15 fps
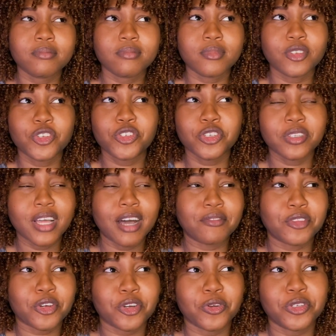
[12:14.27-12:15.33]
you should have
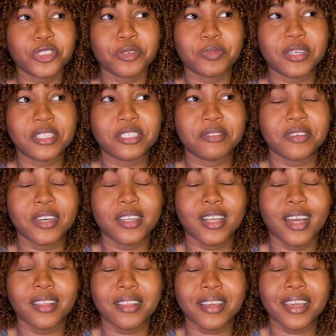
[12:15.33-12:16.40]
the courage to persevere in
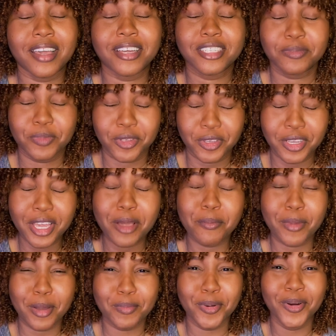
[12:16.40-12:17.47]
either case, but you get
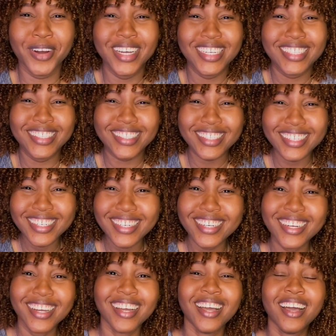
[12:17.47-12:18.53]
my point.
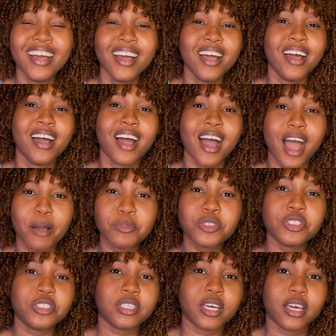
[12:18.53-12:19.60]
I'm
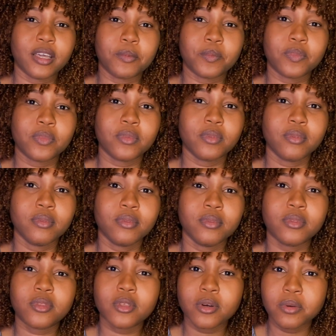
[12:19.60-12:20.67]
just saying,
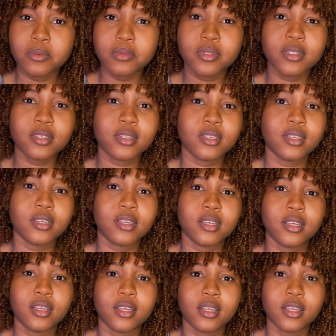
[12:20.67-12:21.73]
don't
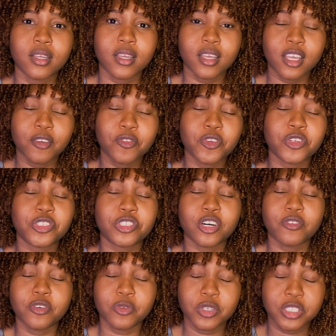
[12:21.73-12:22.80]
give
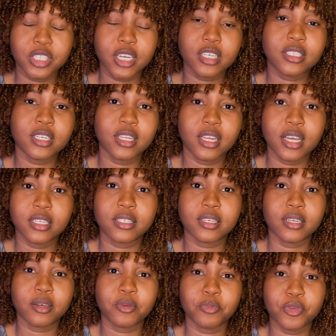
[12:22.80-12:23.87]
yourself a rejection
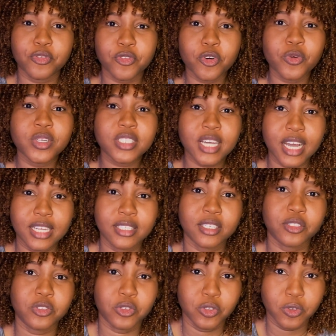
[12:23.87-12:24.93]
letter before it's
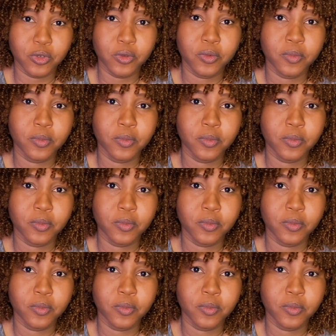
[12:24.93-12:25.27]
handed to you,